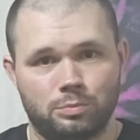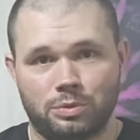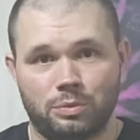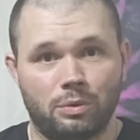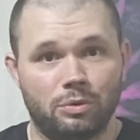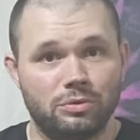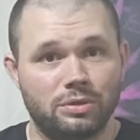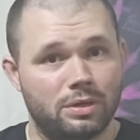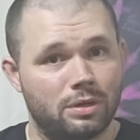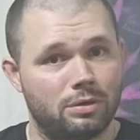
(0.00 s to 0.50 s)
We
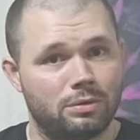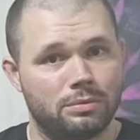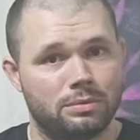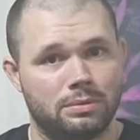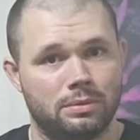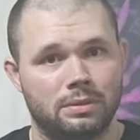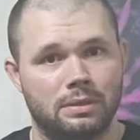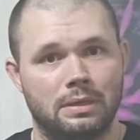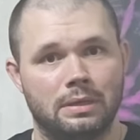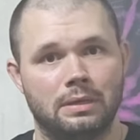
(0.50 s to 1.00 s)
won't know.
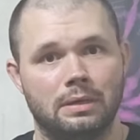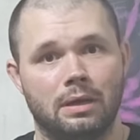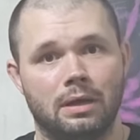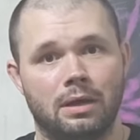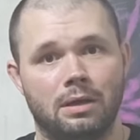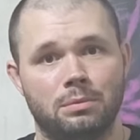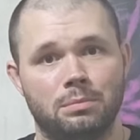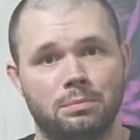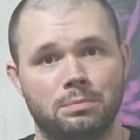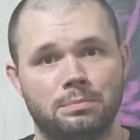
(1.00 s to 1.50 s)

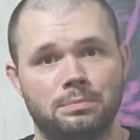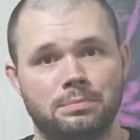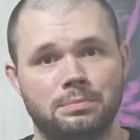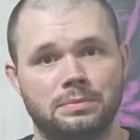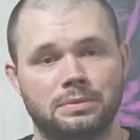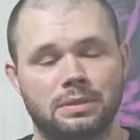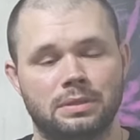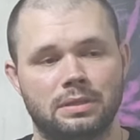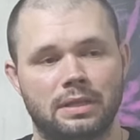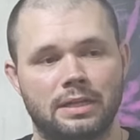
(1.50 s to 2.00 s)

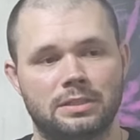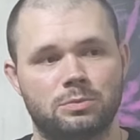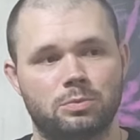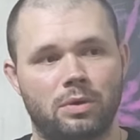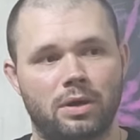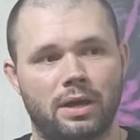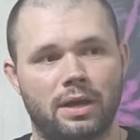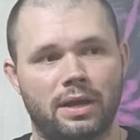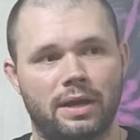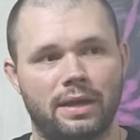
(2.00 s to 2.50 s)
That's
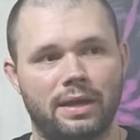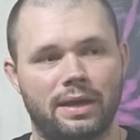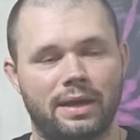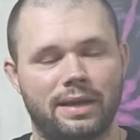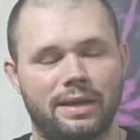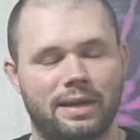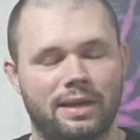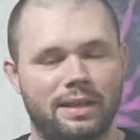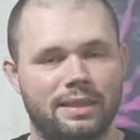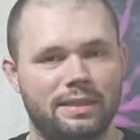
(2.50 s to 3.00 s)
why
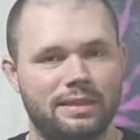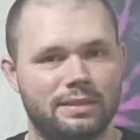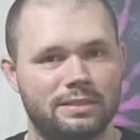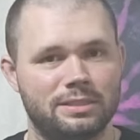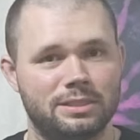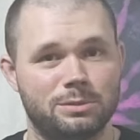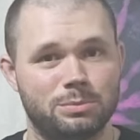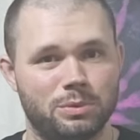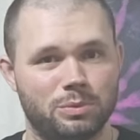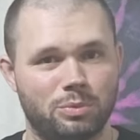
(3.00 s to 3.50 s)
I kind of think
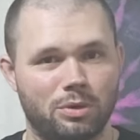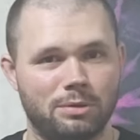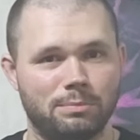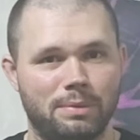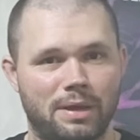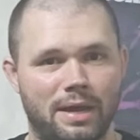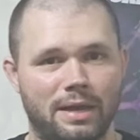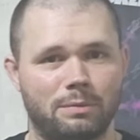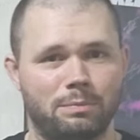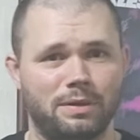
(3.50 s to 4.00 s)
this needs to be run
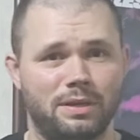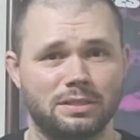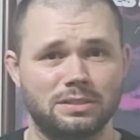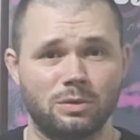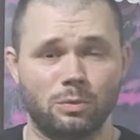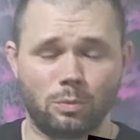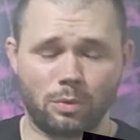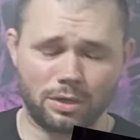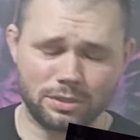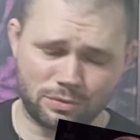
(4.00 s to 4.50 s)
back,
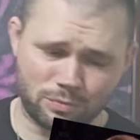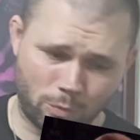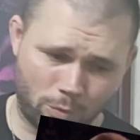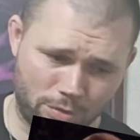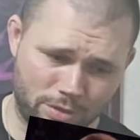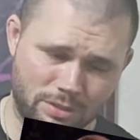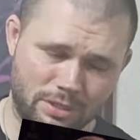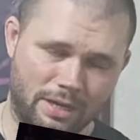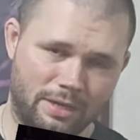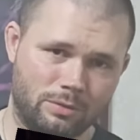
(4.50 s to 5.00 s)
because it was
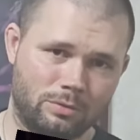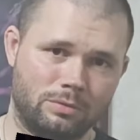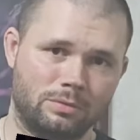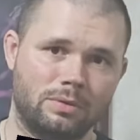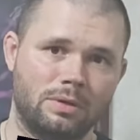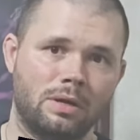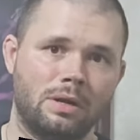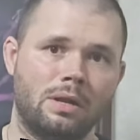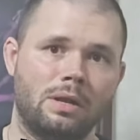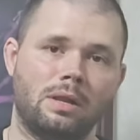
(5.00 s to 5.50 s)
for the title.
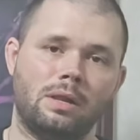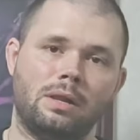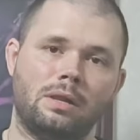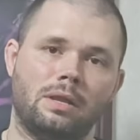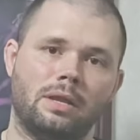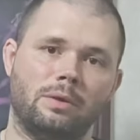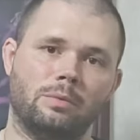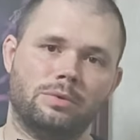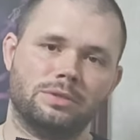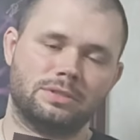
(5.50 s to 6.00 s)

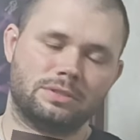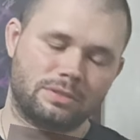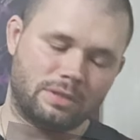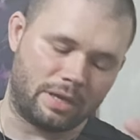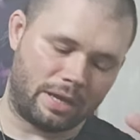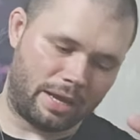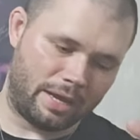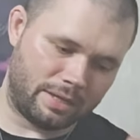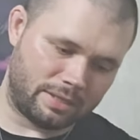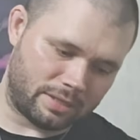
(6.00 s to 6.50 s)
It was
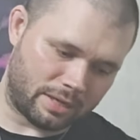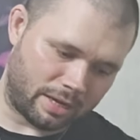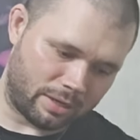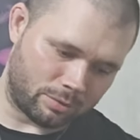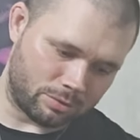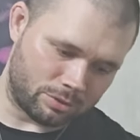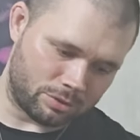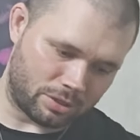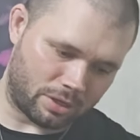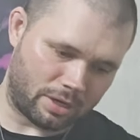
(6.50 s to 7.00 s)
a
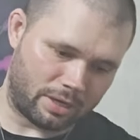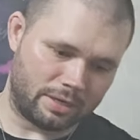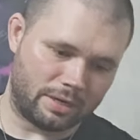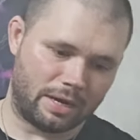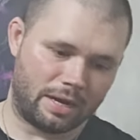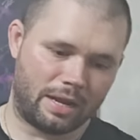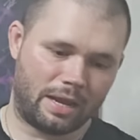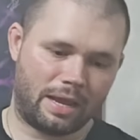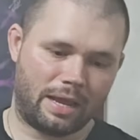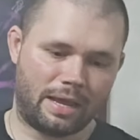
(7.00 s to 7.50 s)
title
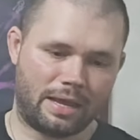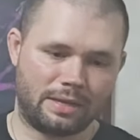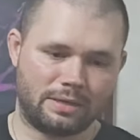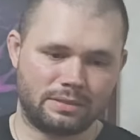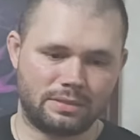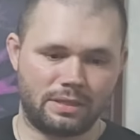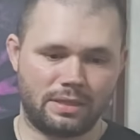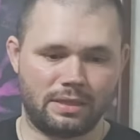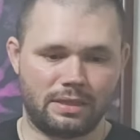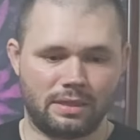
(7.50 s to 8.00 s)
shot,
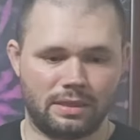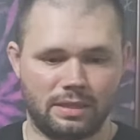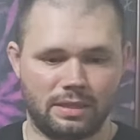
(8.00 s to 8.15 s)
and